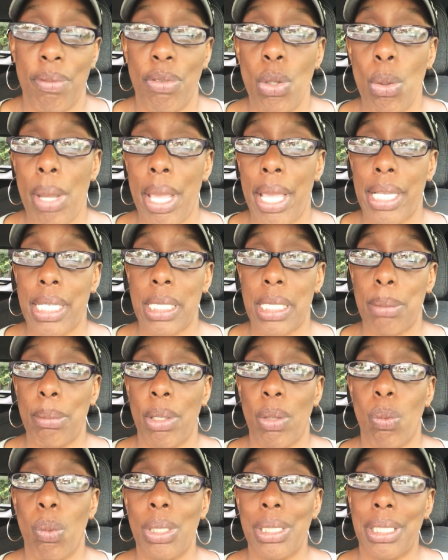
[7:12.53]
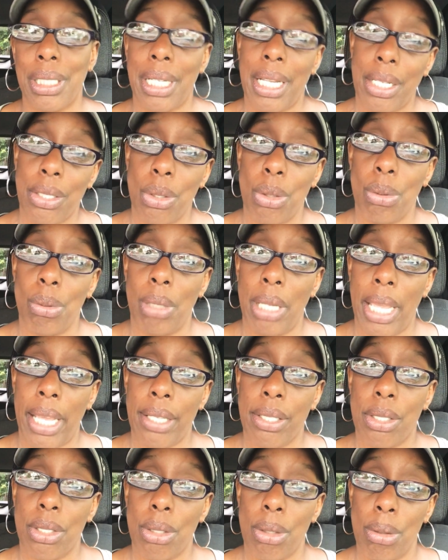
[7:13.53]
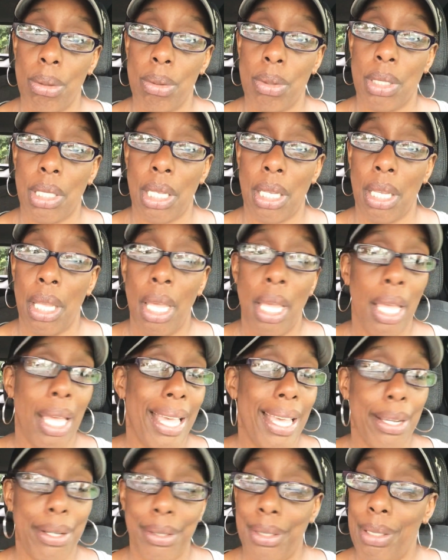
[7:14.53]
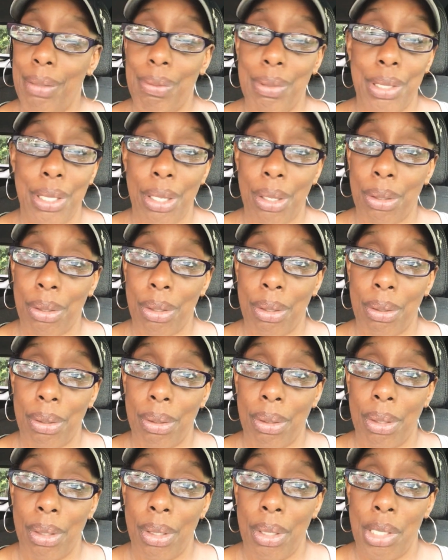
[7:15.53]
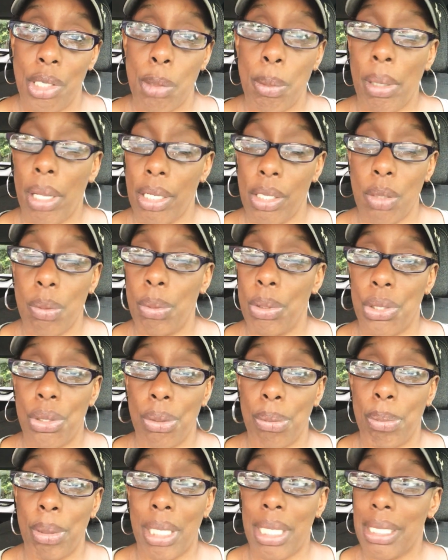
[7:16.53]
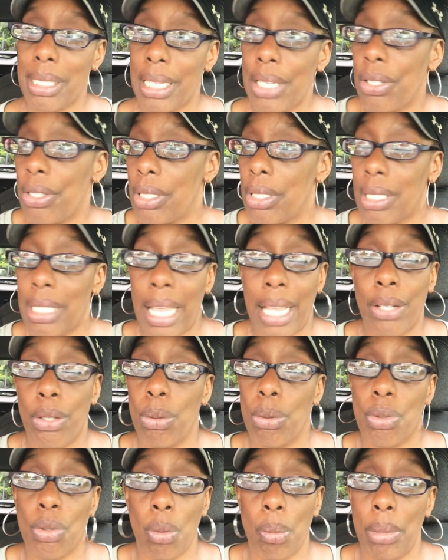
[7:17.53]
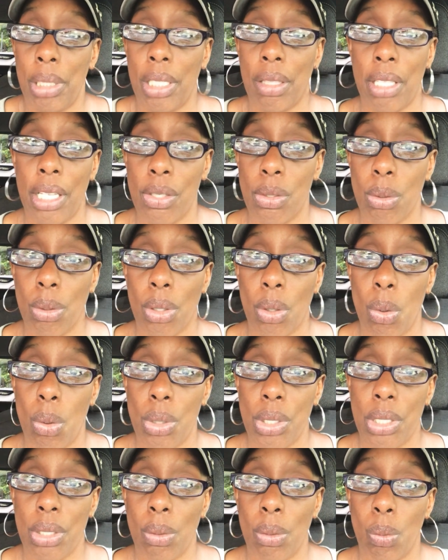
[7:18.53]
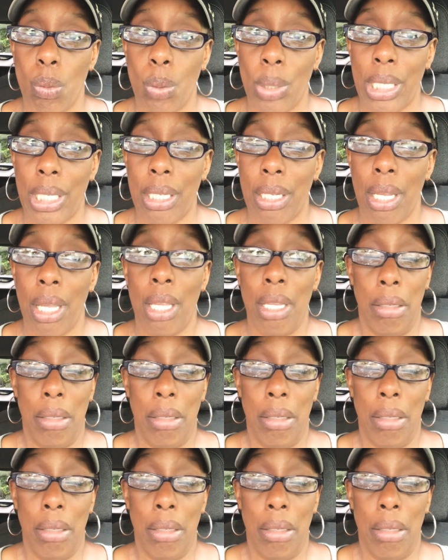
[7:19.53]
If you asked me what did I do last Tuesday, I couldn't even tell you, to be honest with you, because I do so many things during the course of the week.